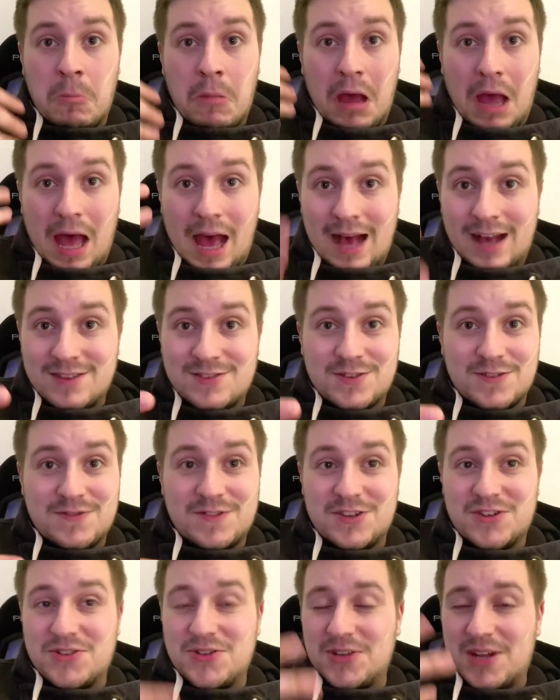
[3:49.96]
as
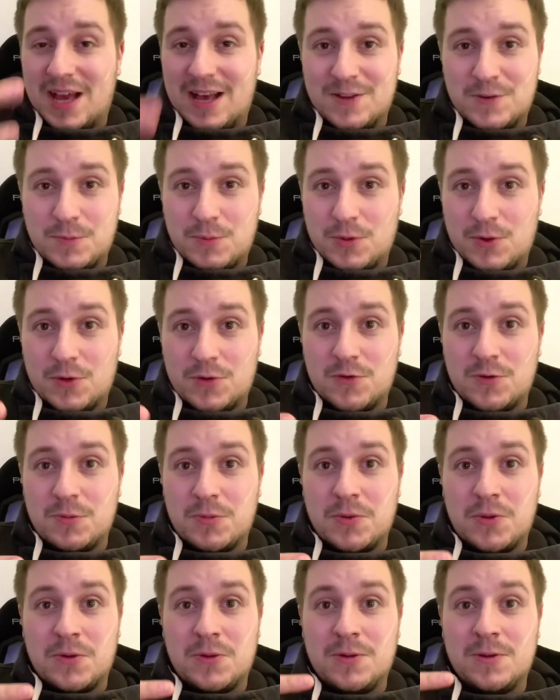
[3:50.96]
efficient as
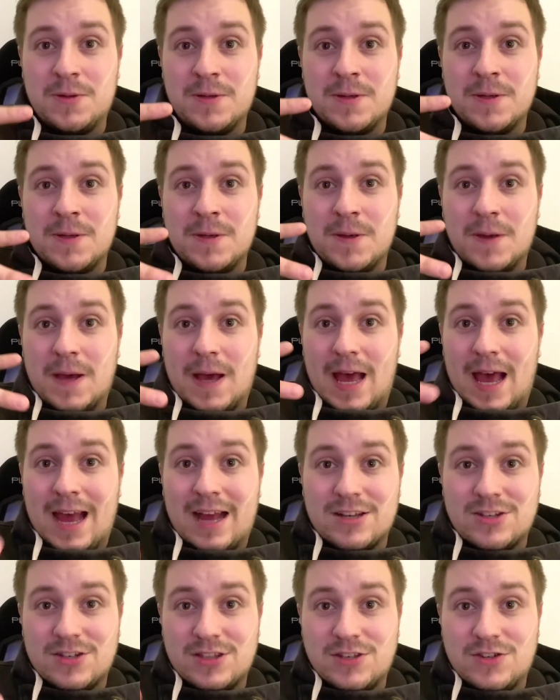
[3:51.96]
possible,
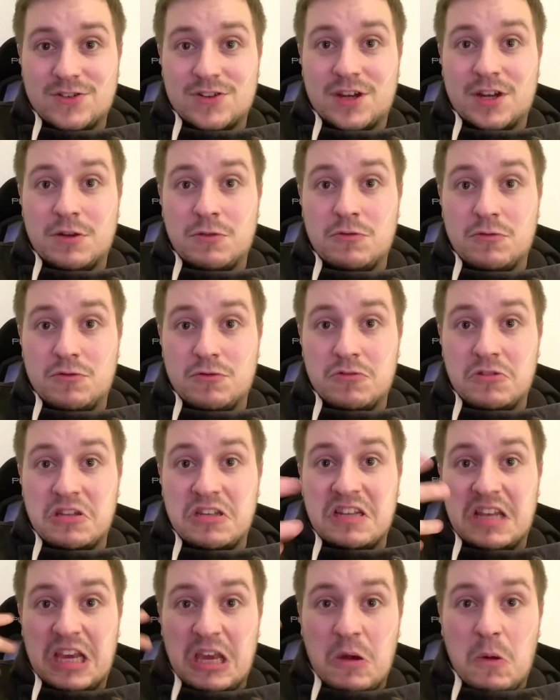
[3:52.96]
actually try and
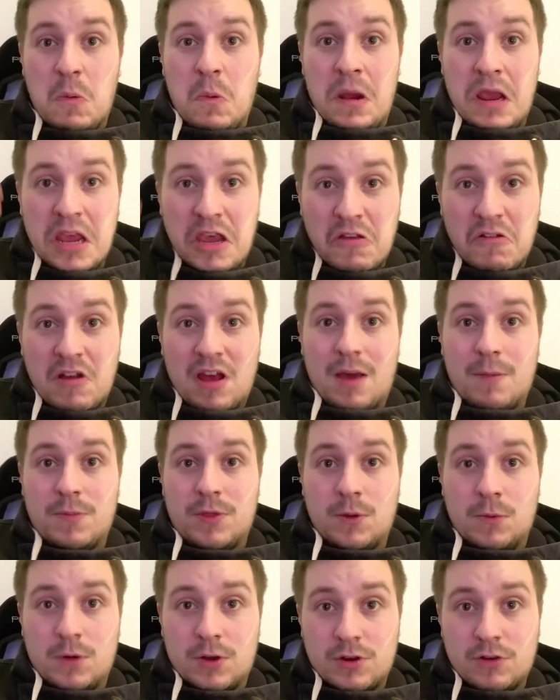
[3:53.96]
take away grip. They
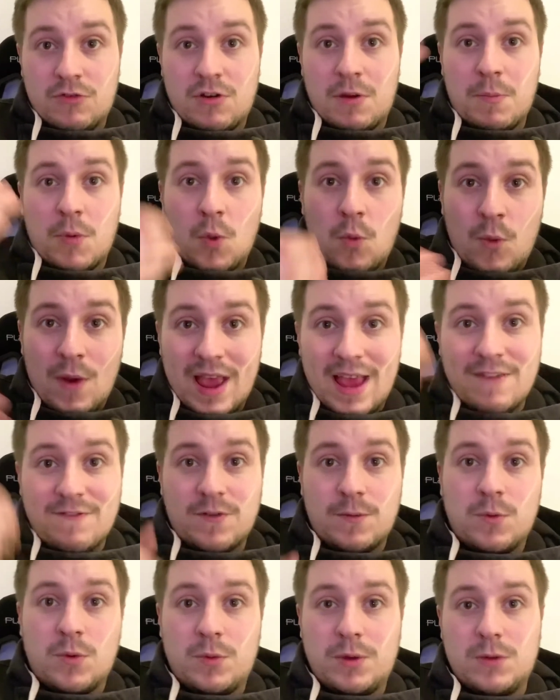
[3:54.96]
want grip away
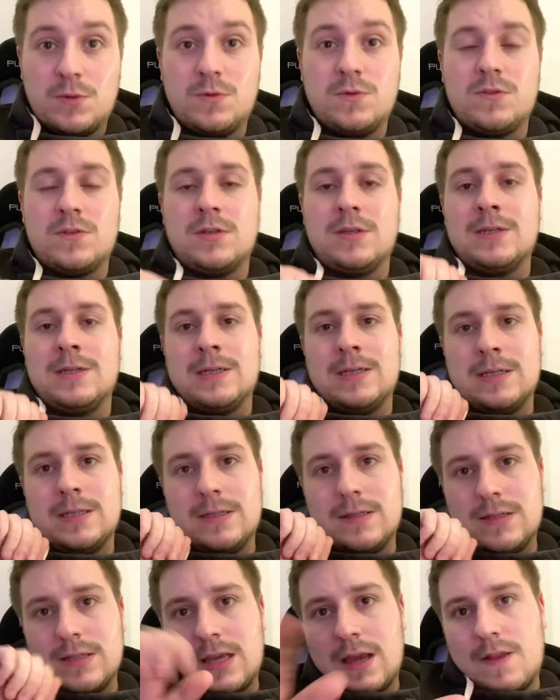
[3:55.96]
from the wheels
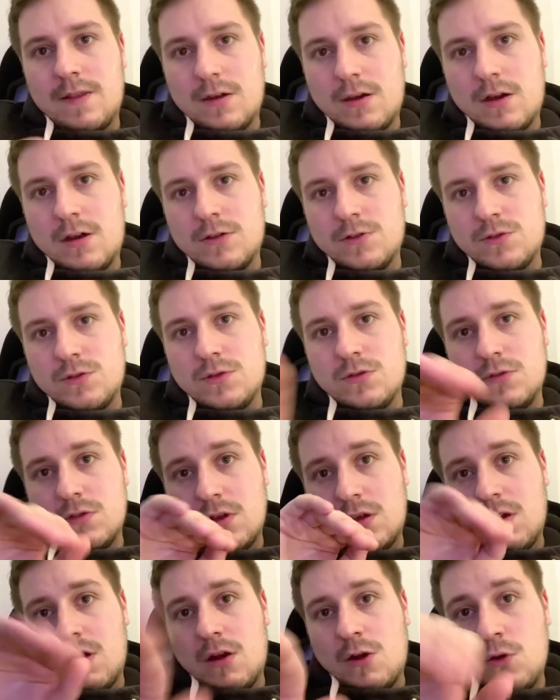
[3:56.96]
to get the
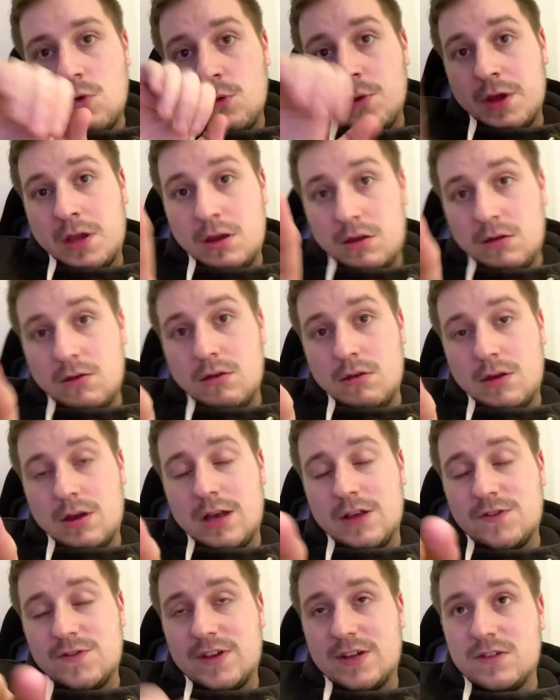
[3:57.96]
car going
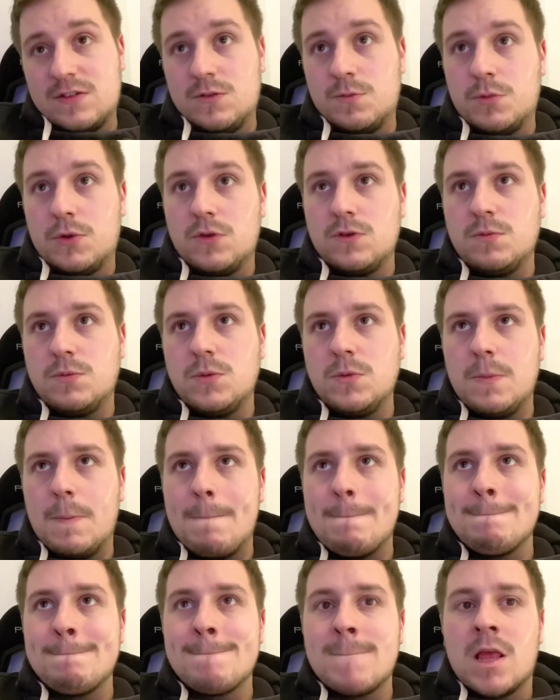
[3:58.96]
as fast as possible.
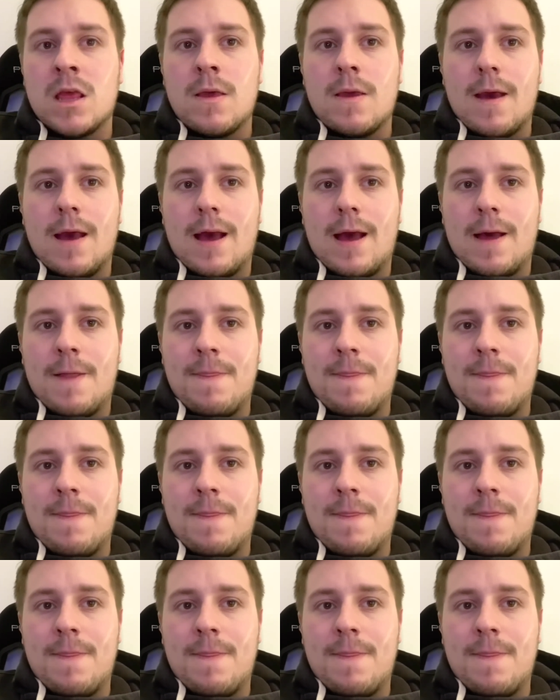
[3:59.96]
And